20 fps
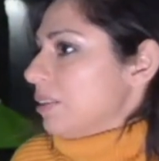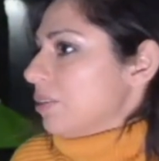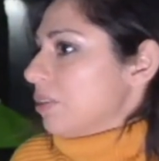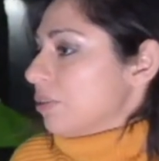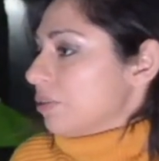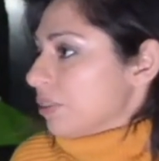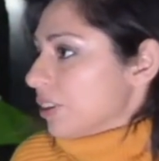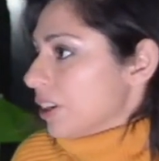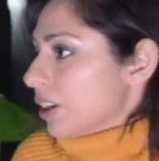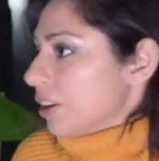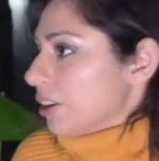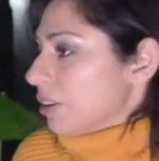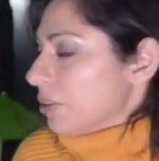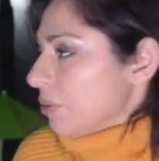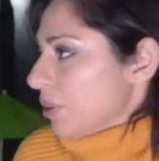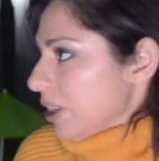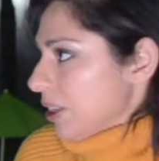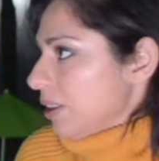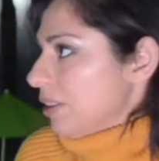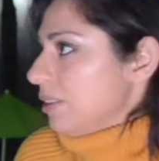career
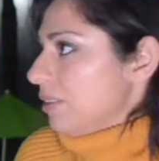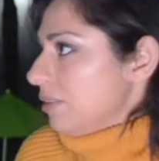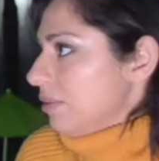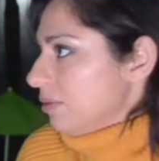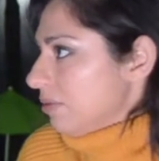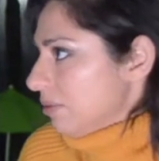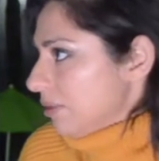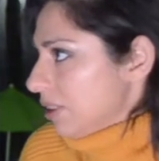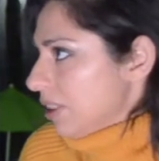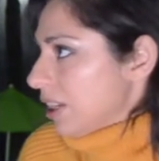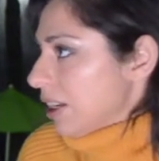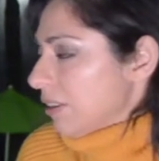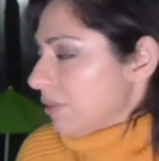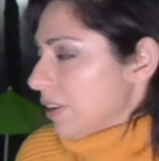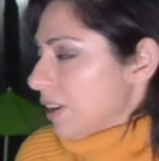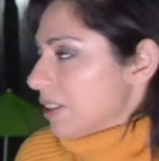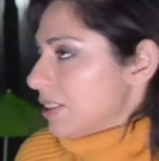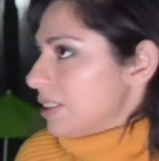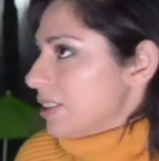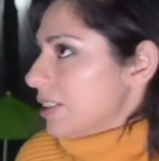with
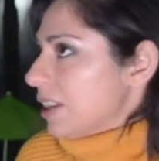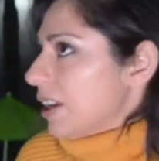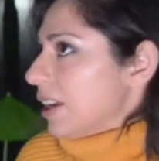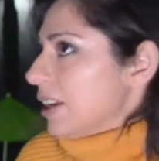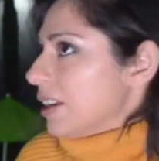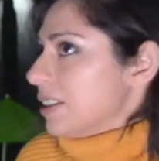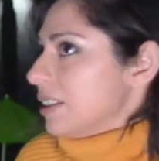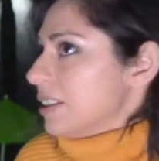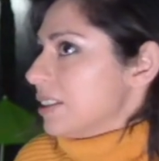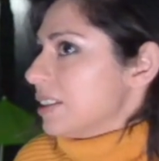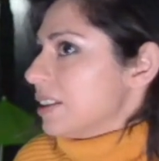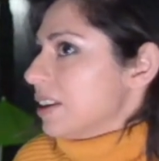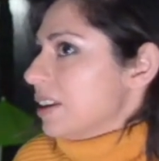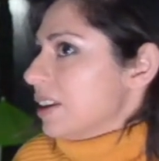DFS, and